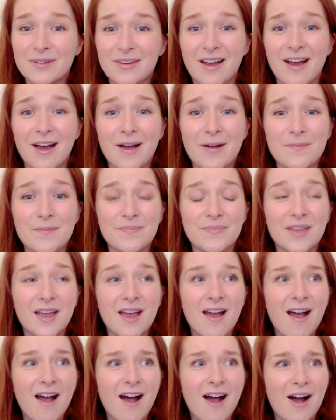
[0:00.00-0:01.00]

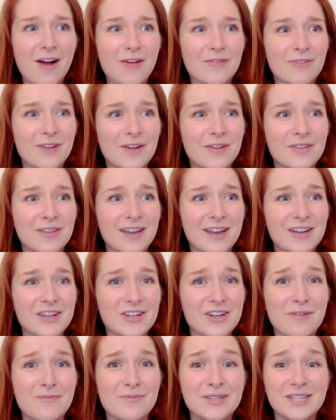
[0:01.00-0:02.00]
I found that
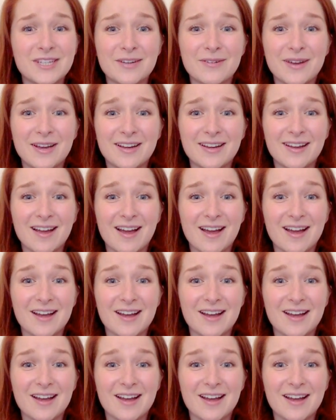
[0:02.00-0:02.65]
actually I've been doing